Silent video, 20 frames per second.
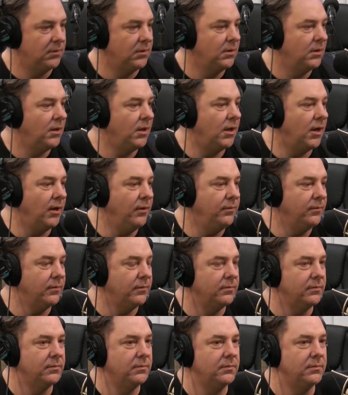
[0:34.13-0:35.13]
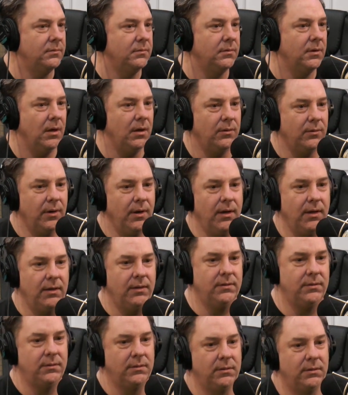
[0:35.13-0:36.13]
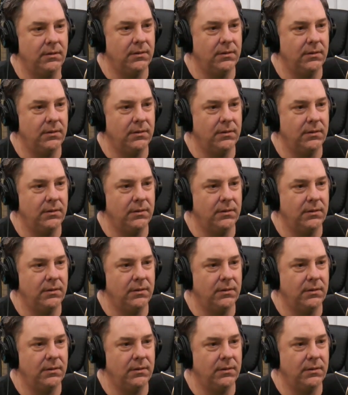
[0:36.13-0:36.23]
Hello. There we yeah, go. Sorry right. about that.